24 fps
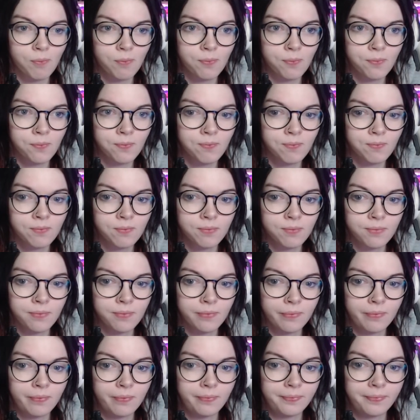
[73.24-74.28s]

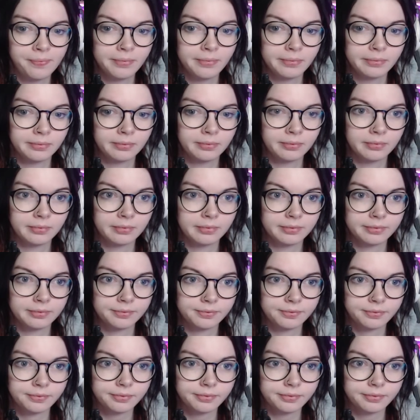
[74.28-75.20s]
(silence)